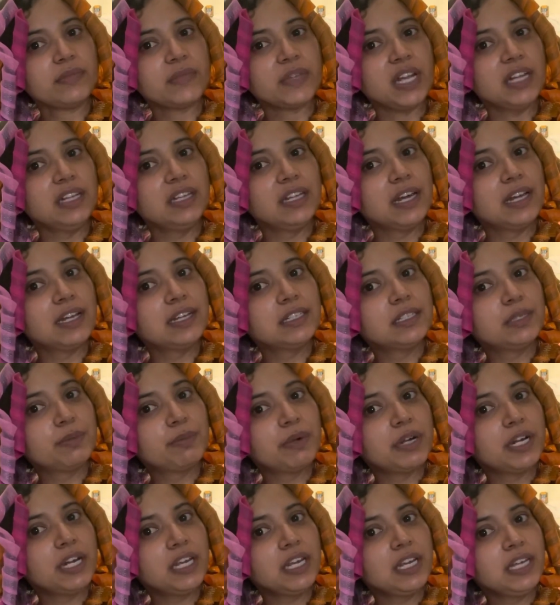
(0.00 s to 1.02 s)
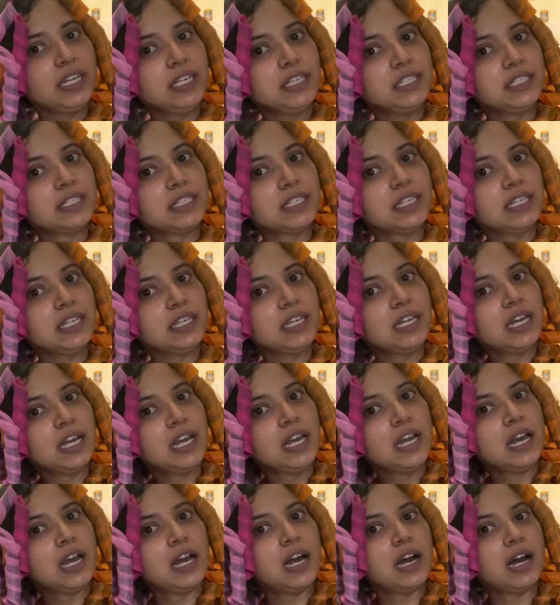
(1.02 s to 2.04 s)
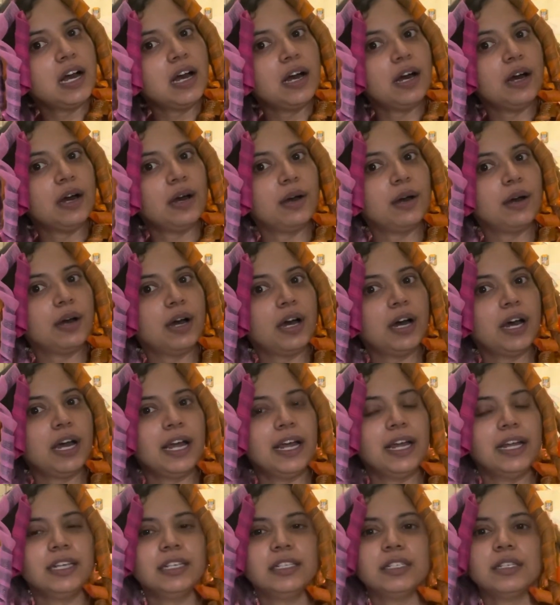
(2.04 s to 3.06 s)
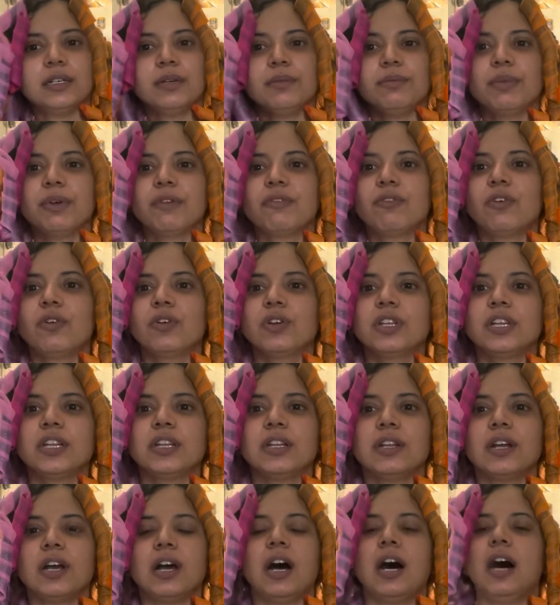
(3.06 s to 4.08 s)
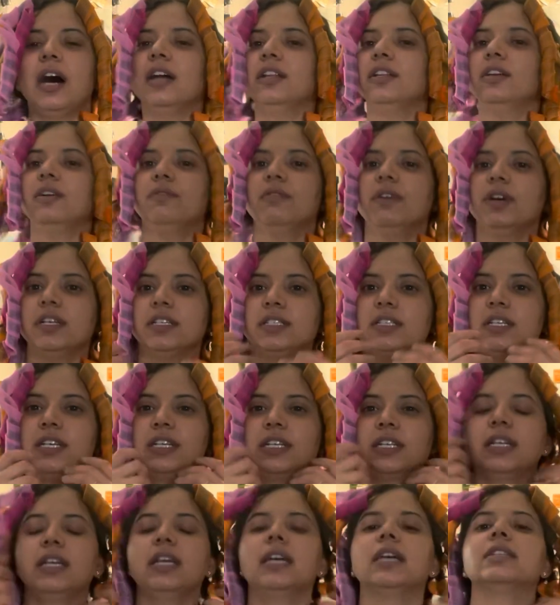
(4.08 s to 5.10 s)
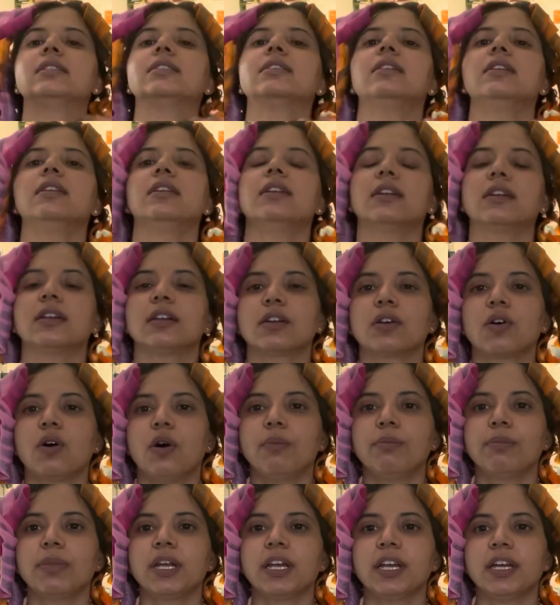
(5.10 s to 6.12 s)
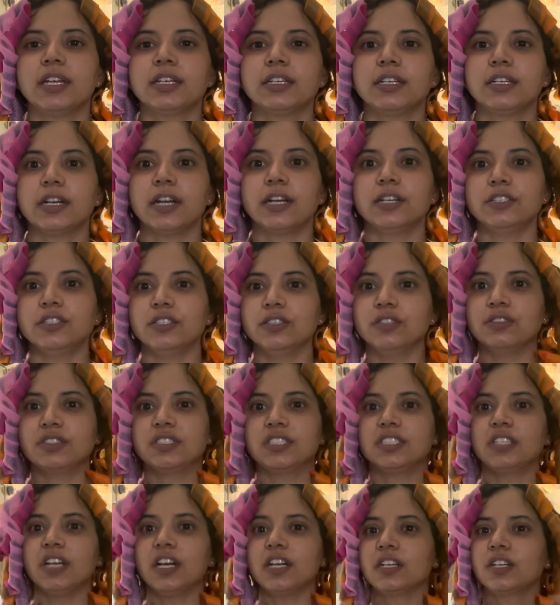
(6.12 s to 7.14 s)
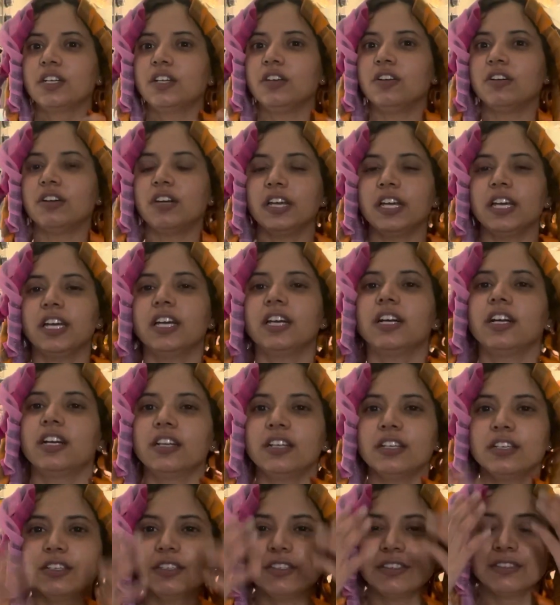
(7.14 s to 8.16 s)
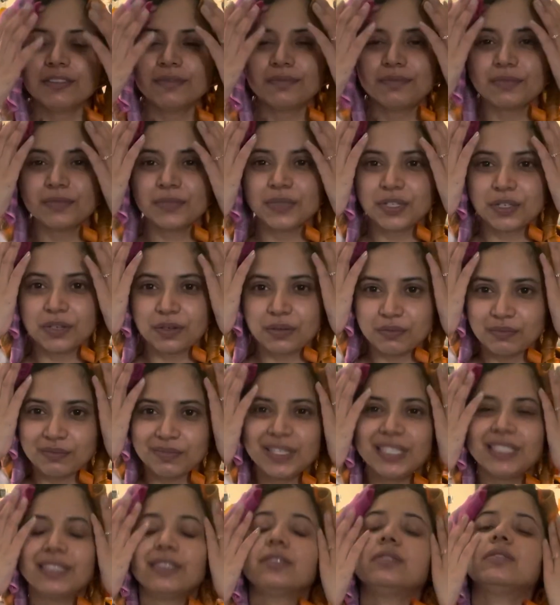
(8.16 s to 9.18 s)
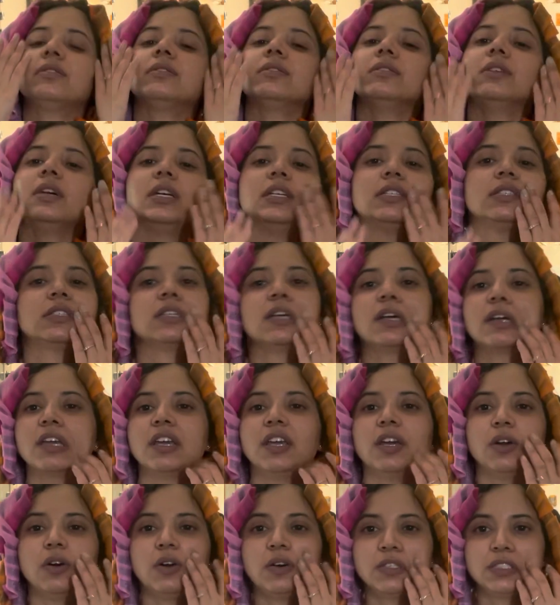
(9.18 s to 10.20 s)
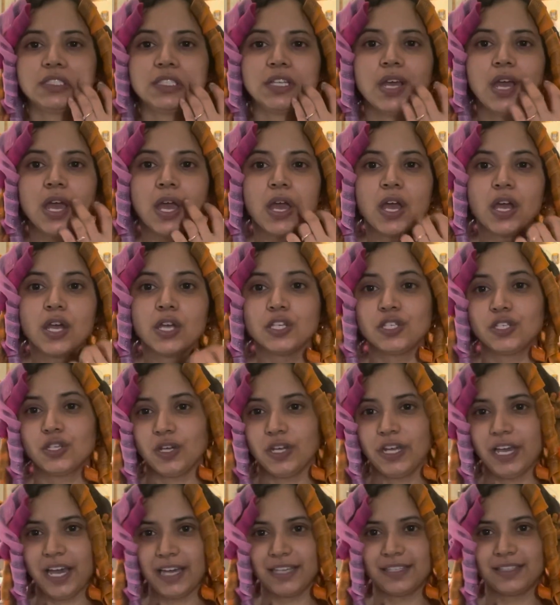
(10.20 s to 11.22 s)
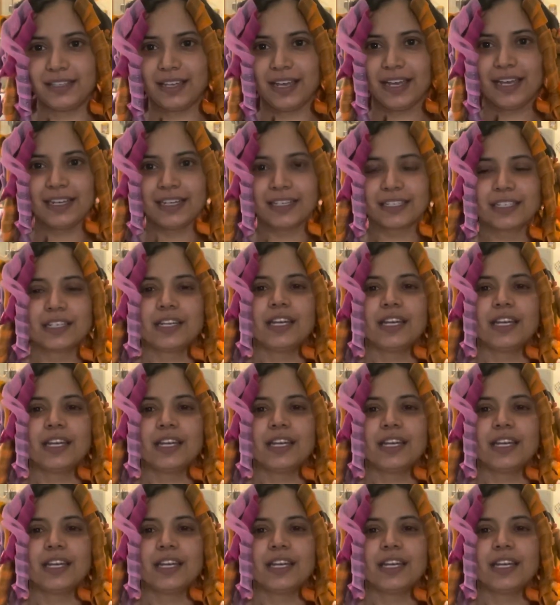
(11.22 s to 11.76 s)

then it's pretty easy. And before otherwise it gets a little complicated and you stuck your hair, you know, it's a chaos. So yes, it